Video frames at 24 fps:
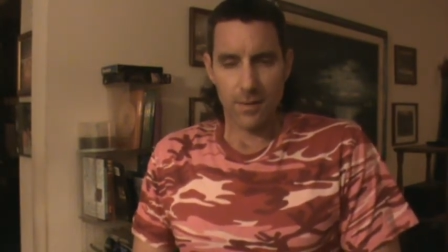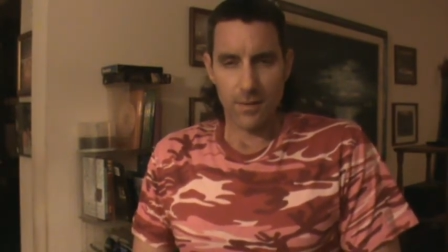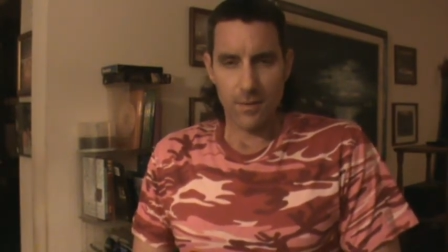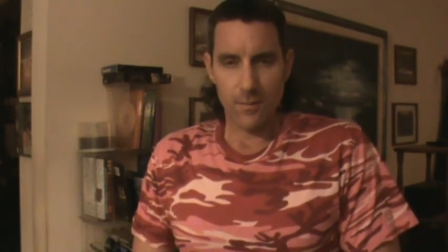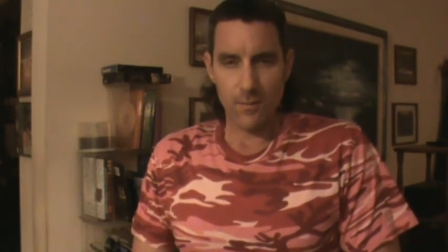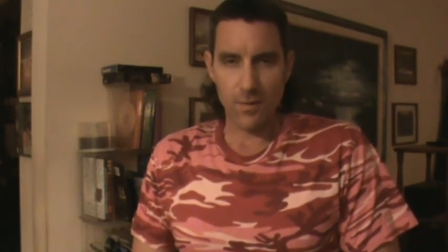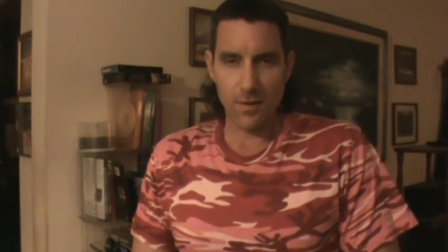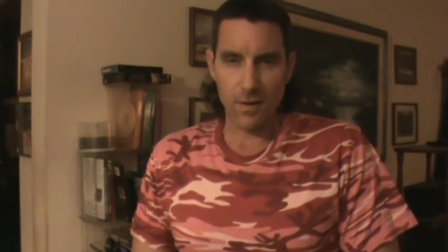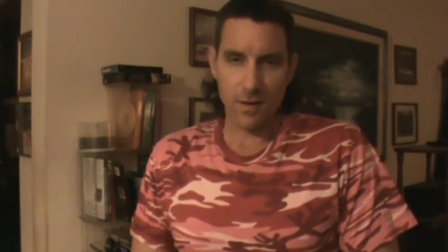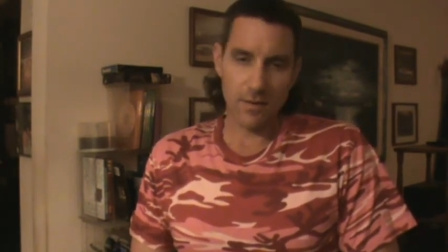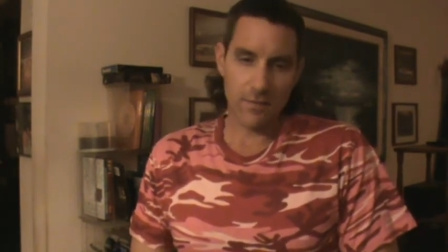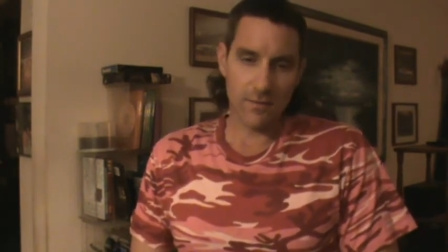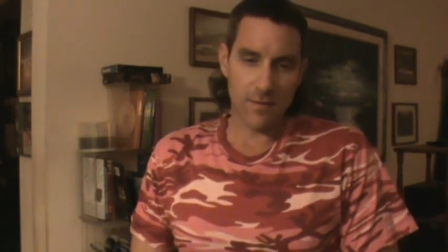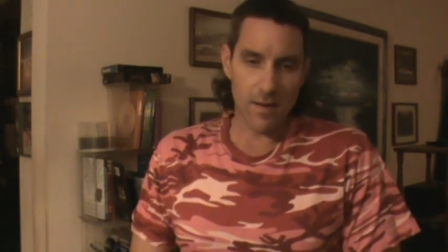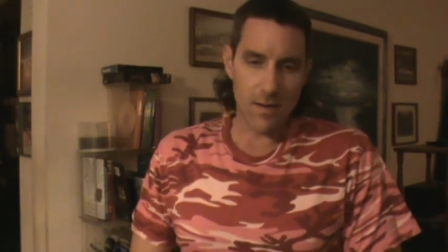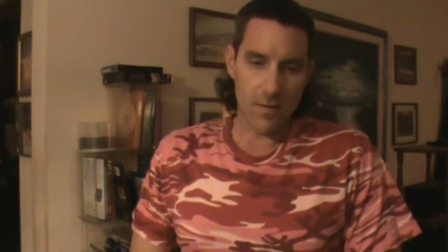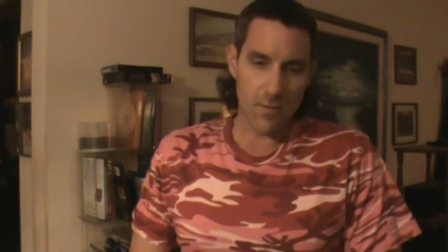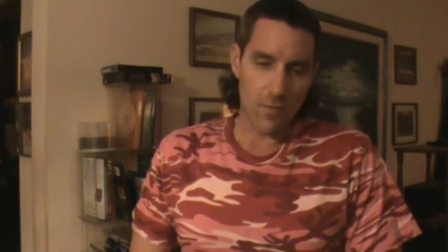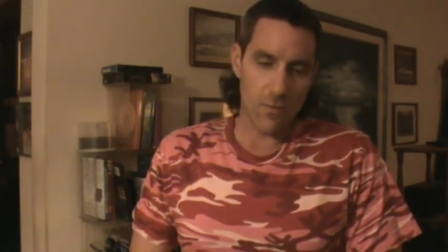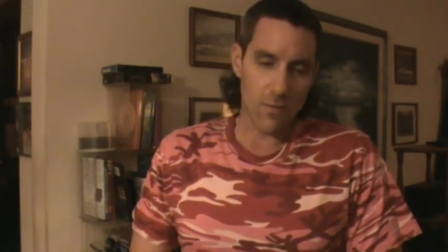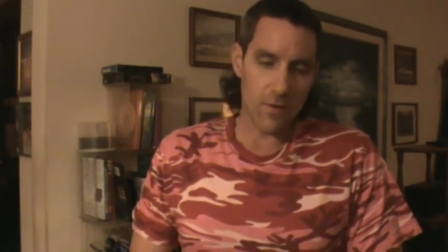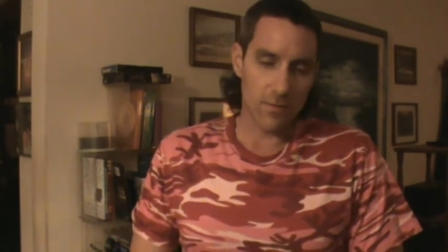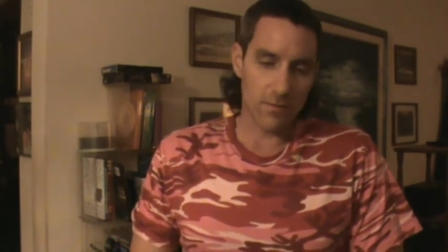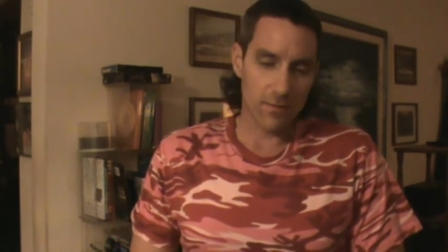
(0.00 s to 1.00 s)
because I
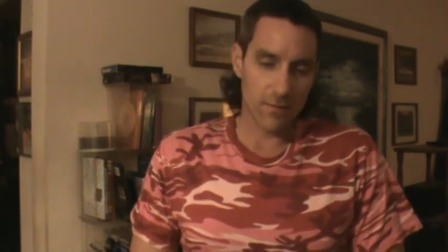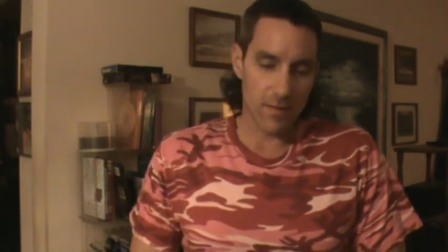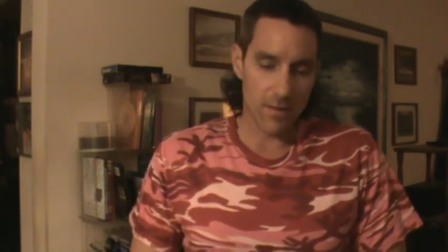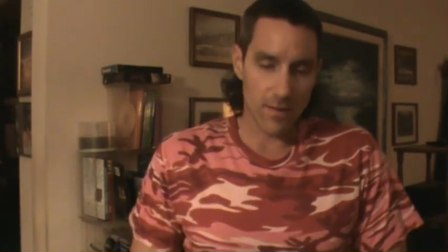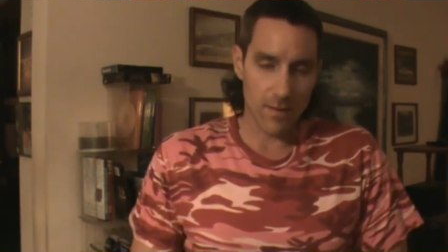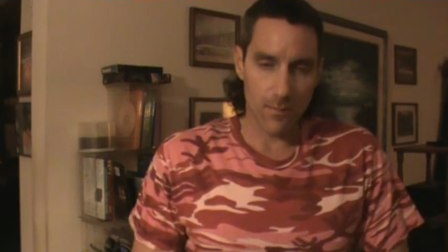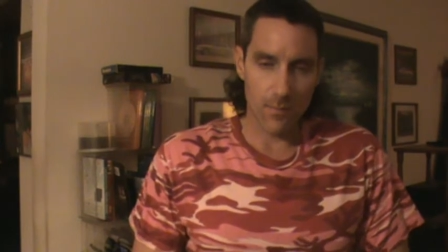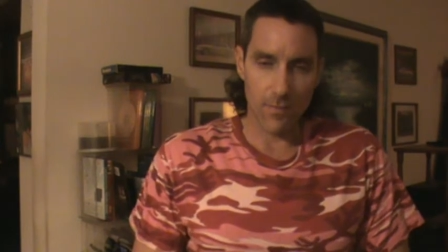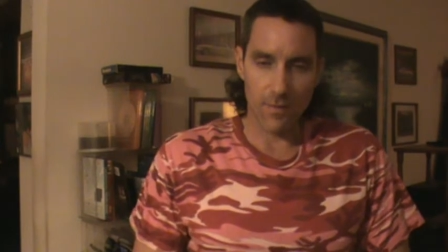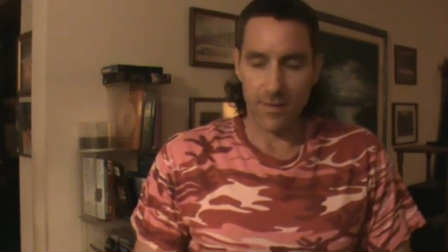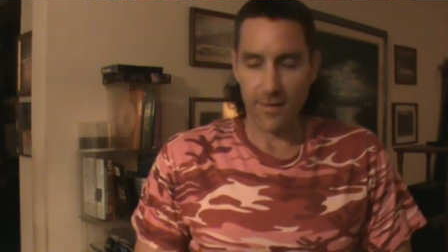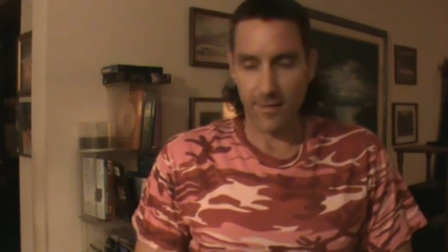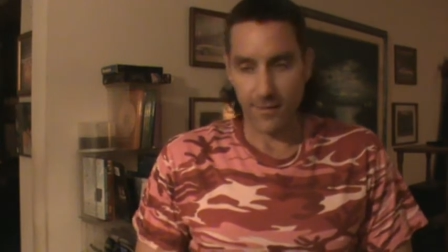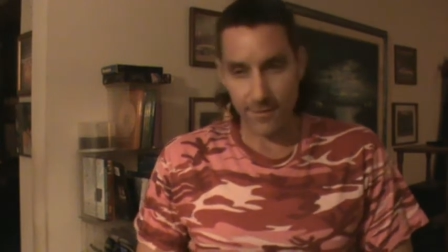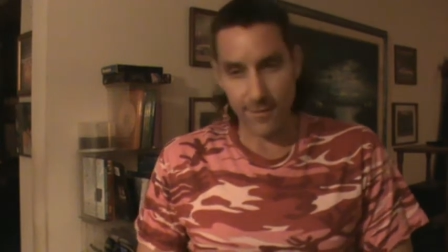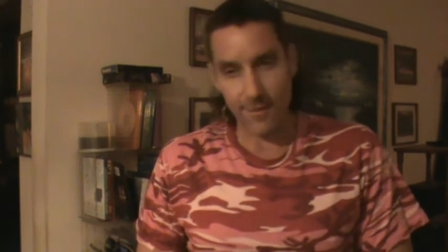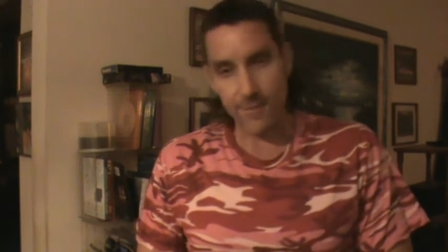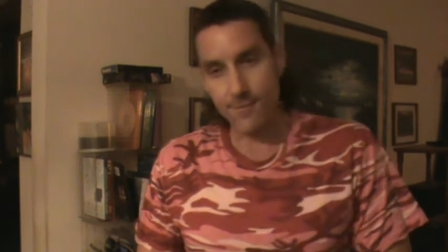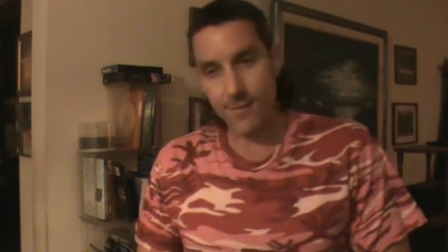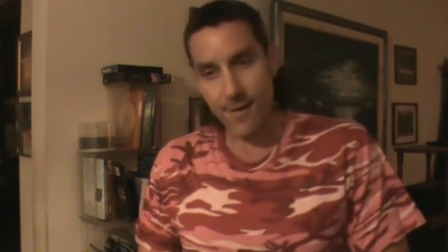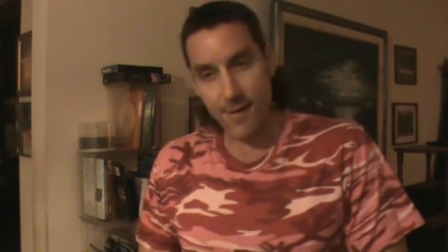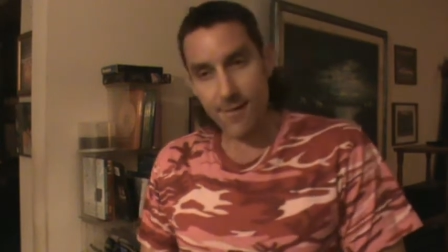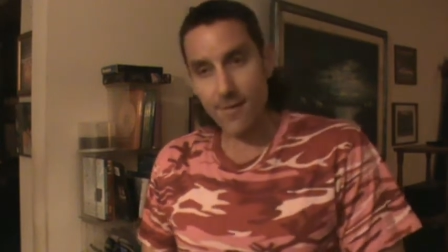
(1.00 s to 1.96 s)
wasn't because I'm not